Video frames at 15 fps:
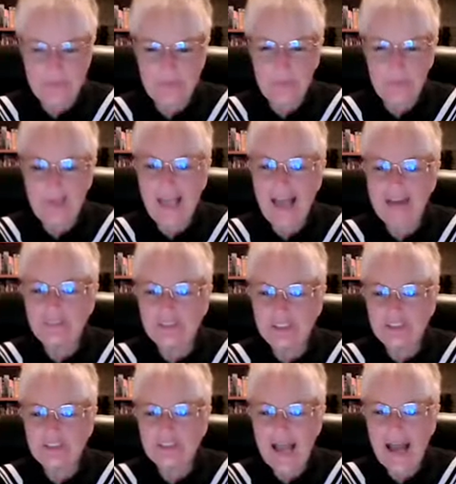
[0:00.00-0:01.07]
we have
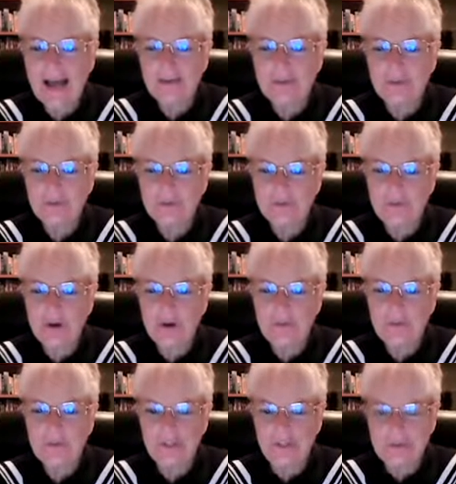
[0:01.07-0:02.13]
learned how to
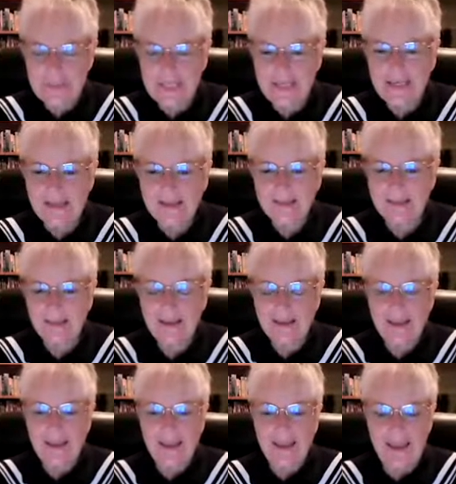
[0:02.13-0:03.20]
grow new teeth.
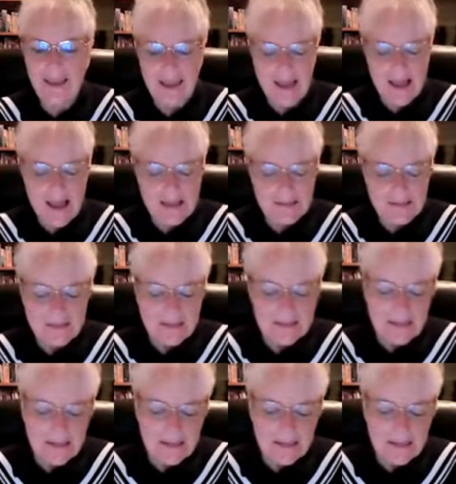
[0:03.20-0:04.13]
And